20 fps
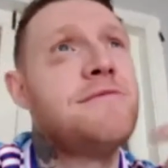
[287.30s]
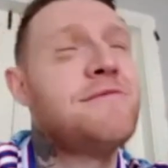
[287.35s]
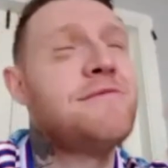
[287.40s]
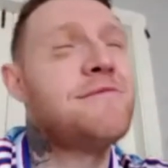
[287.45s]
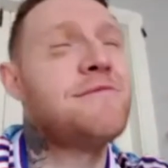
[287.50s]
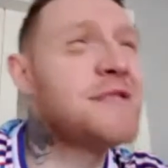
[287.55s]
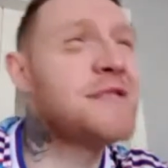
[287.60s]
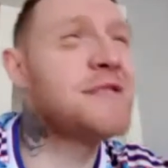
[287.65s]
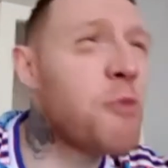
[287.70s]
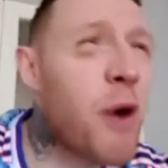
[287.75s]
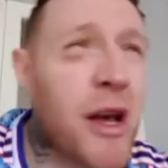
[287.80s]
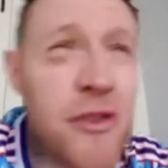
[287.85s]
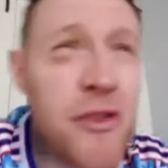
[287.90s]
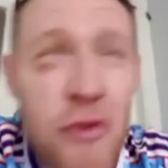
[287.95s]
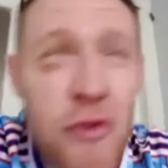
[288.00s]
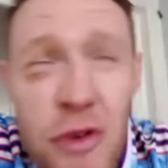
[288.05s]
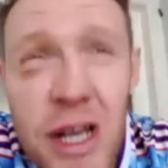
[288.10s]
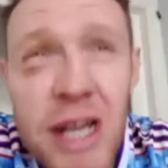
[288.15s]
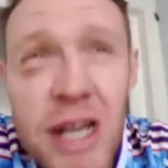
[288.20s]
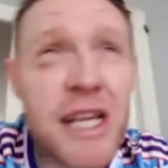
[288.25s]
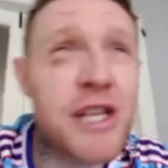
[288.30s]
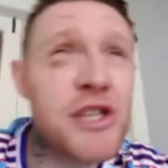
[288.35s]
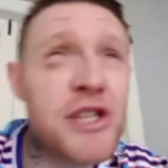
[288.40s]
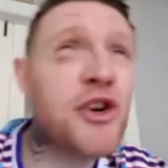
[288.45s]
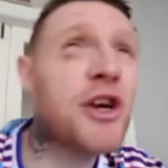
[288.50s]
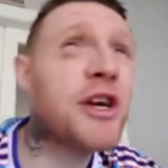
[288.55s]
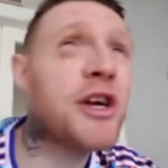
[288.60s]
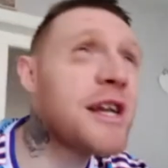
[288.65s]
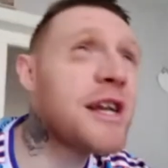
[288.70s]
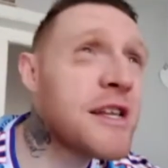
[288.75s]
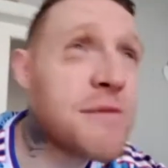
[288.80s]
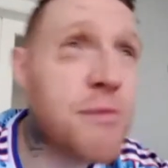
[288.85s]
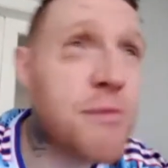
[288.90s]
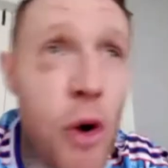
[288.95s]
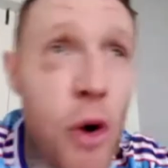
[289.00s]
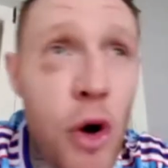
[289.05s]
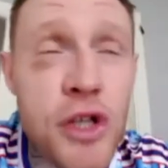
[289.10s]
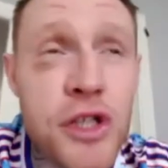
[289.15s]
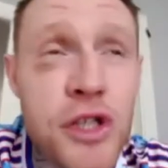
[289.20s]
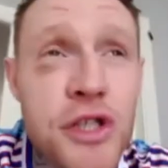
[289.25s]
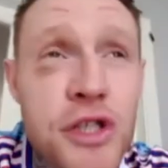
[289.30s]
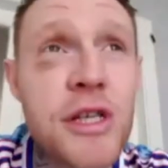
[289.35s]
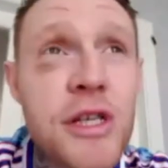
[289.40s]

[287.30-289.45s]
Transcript: Wasn't really enjoying it as much.